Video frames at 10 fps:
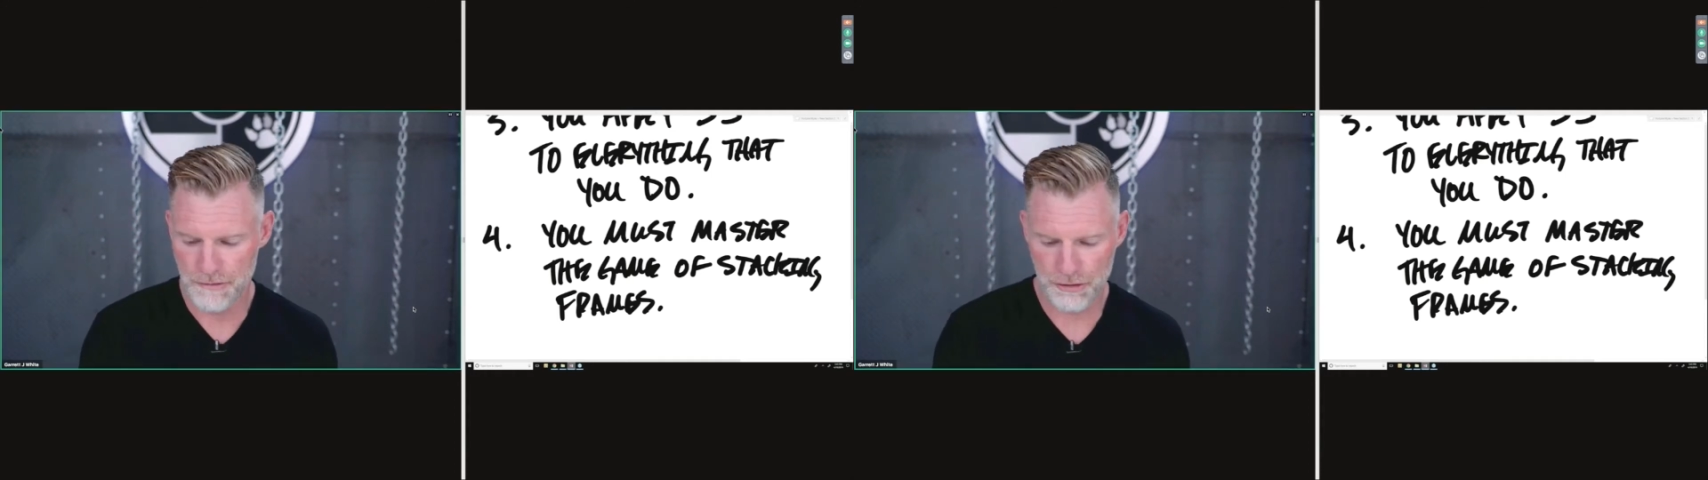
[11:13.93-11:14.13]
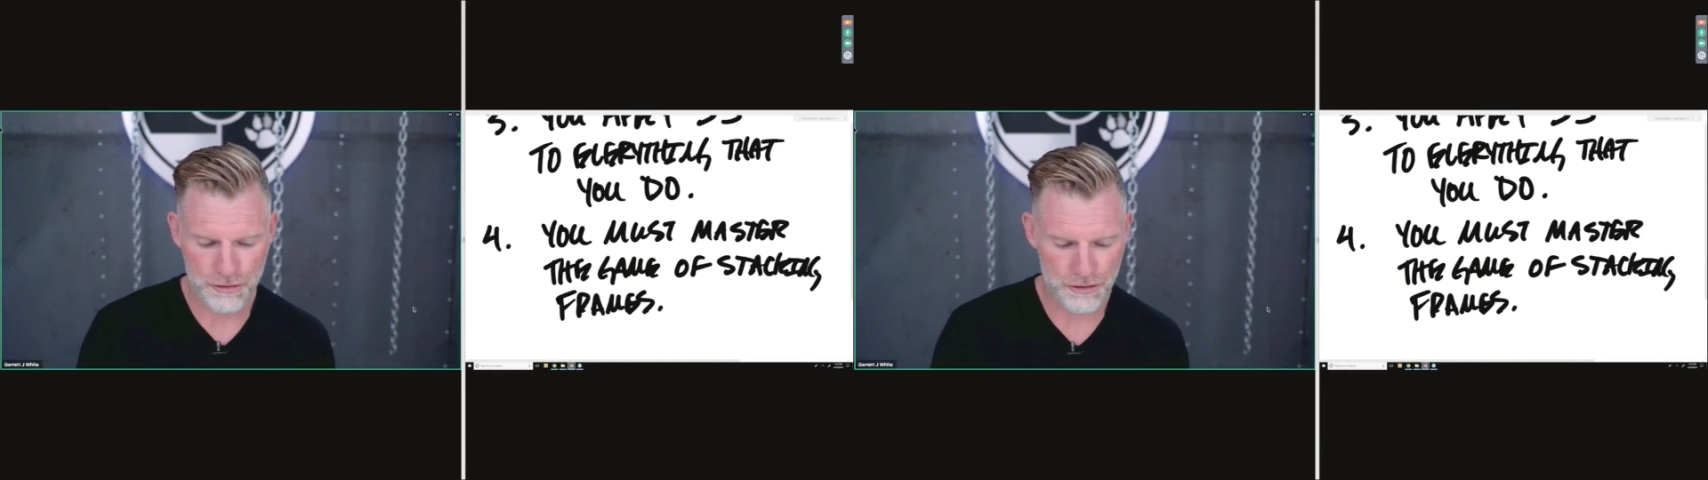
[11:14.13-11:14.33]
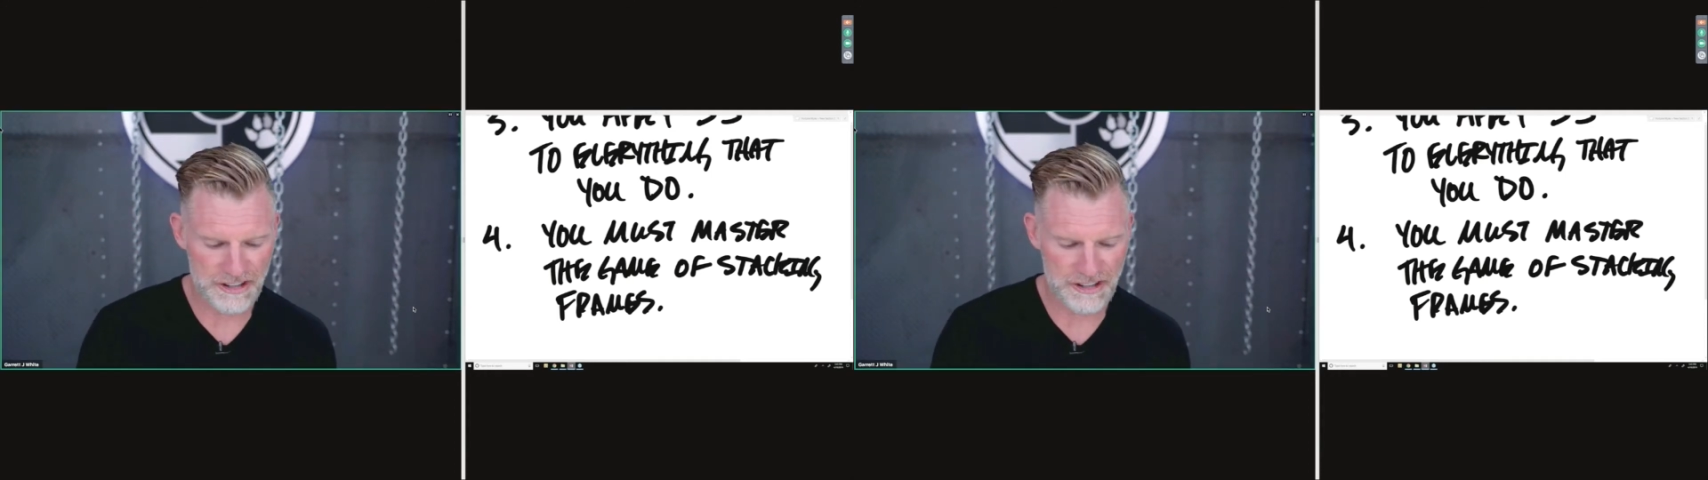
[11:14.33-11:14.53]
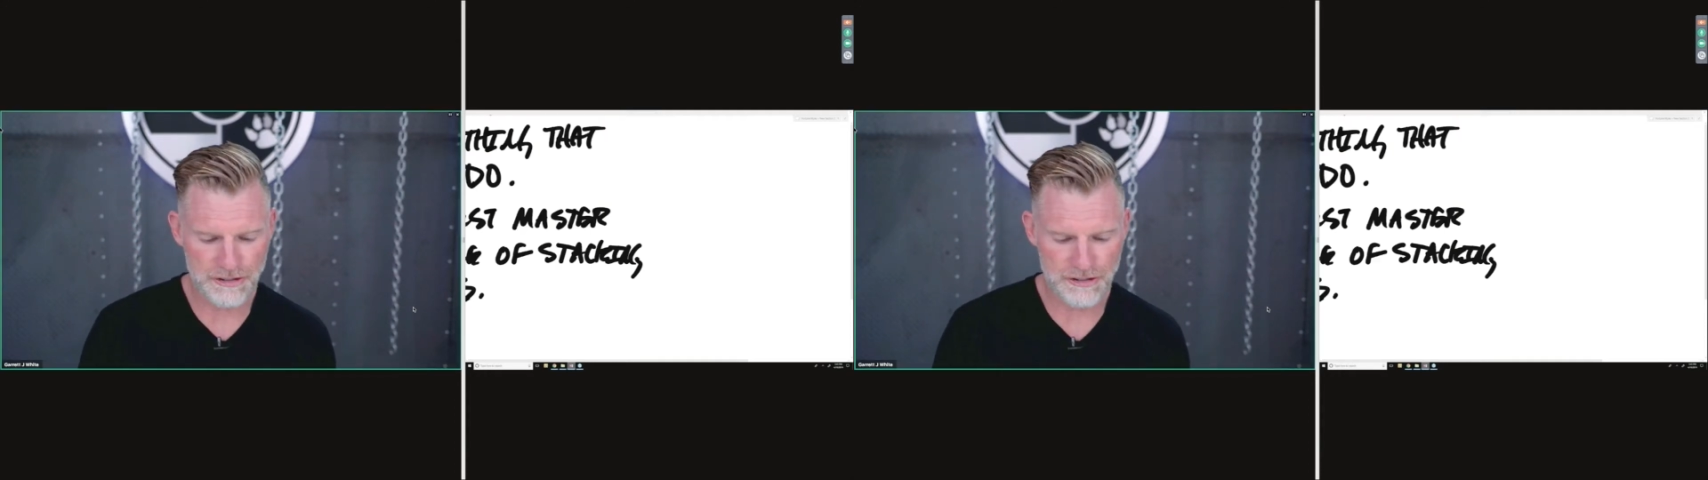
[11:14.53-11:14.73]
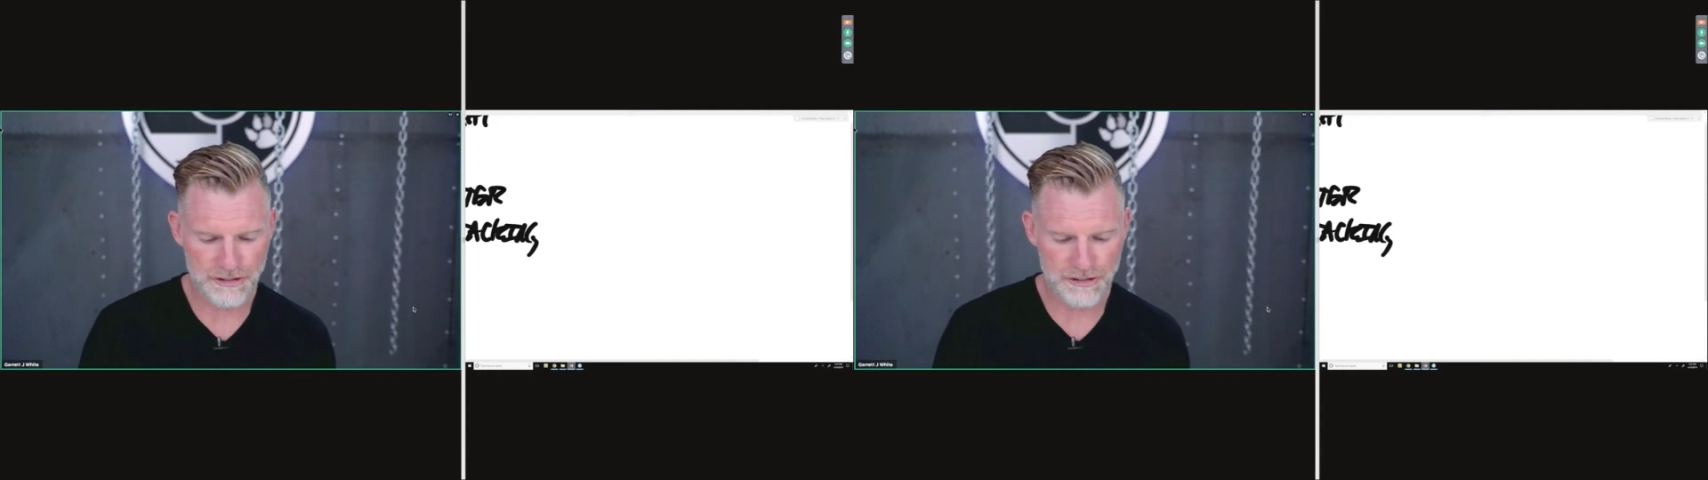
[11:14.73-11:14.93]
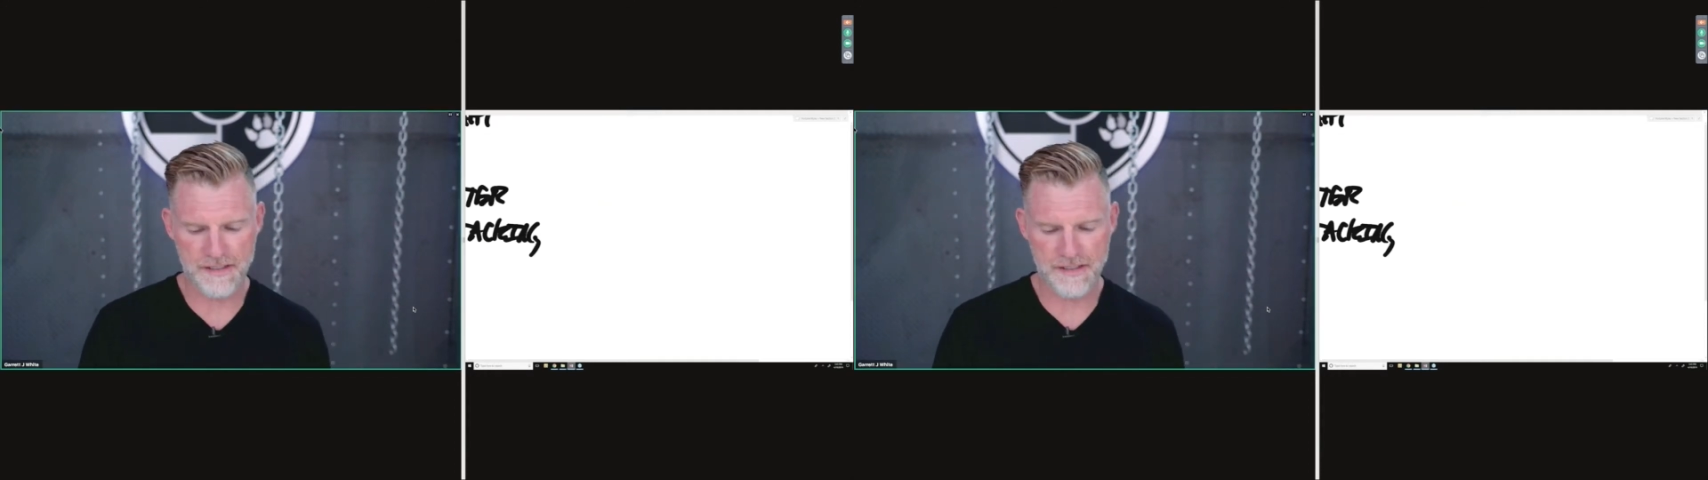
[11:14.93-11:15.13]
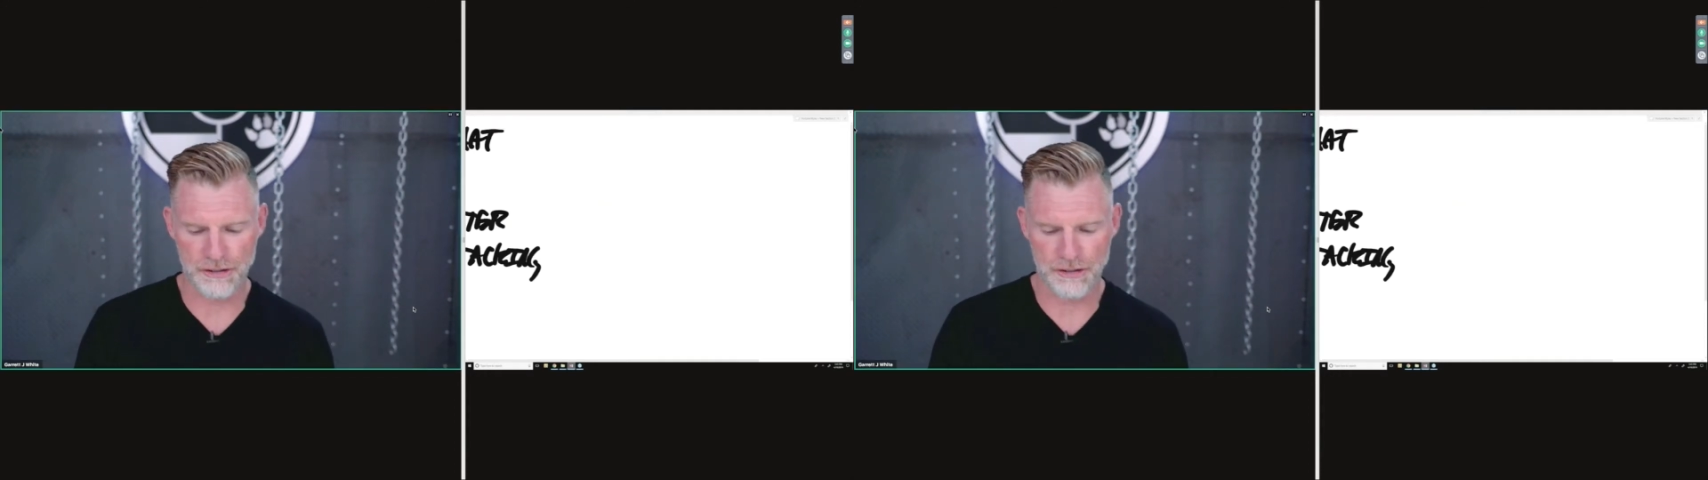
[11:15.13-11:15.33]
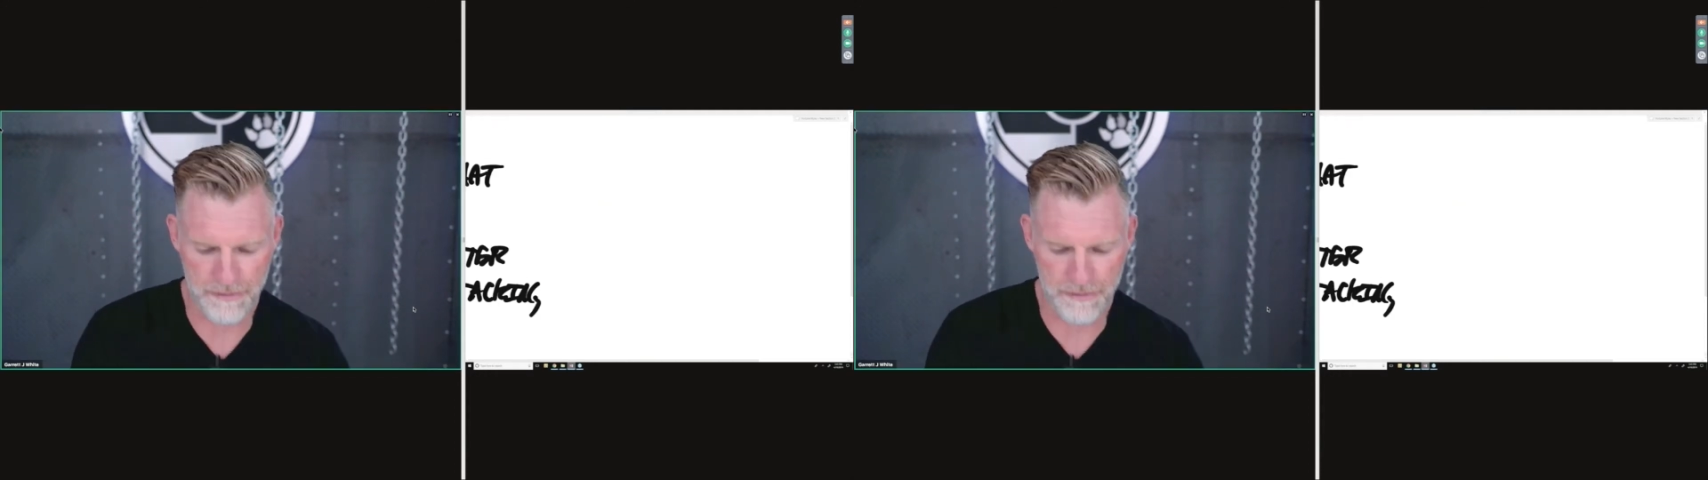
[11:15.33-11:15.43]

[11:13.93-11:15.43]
Strategic seduction,